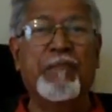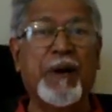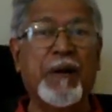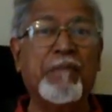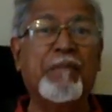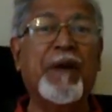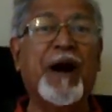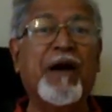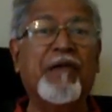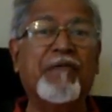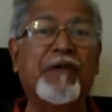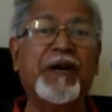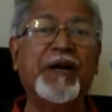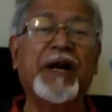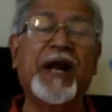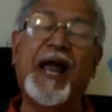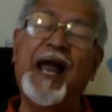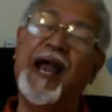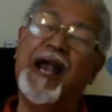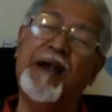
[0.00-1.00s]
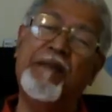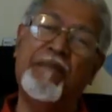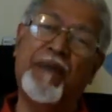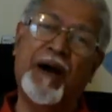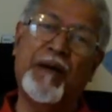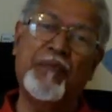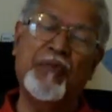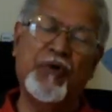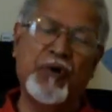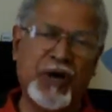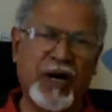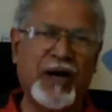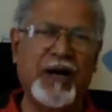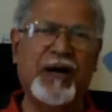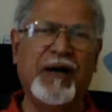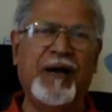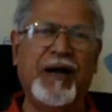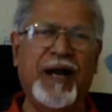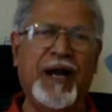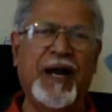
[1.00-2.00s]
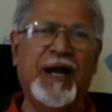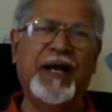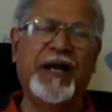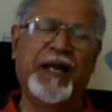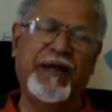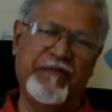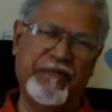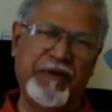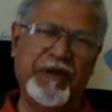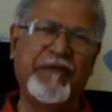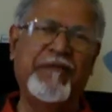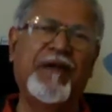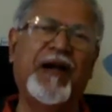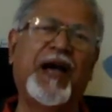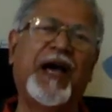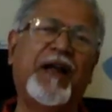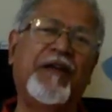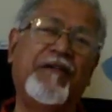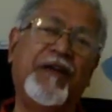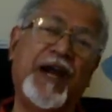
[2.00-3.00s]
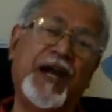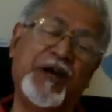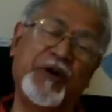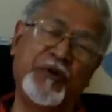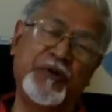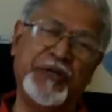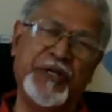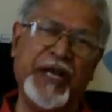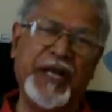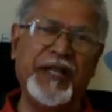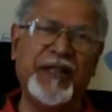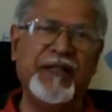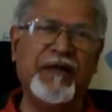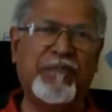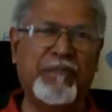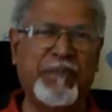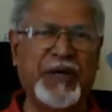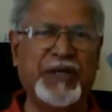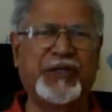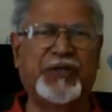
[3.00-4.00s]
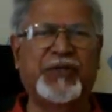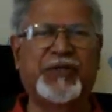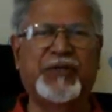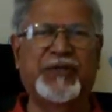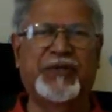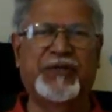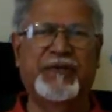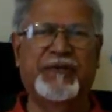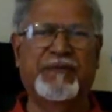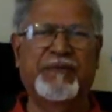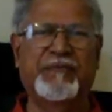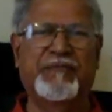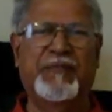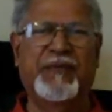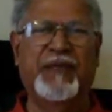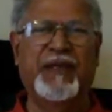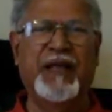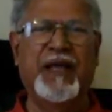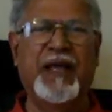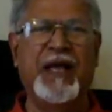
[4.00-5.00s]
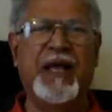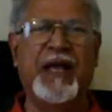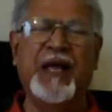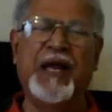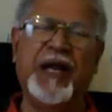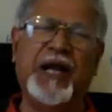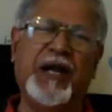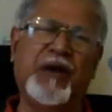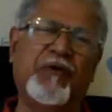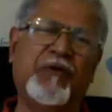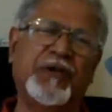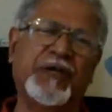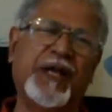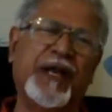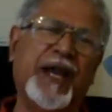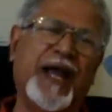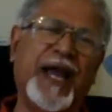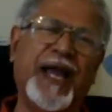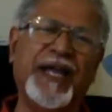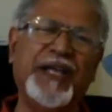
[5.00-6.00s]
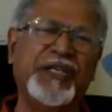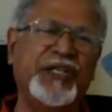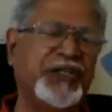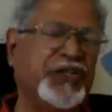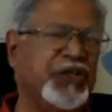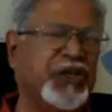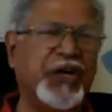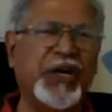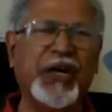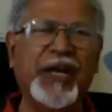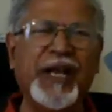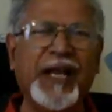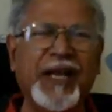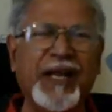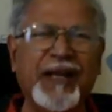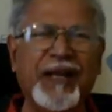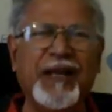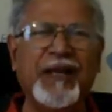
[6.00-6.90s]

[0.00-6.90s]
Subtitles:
Brahmawar and Mabukad, and everywhere we had to change the bus. It was a nice journey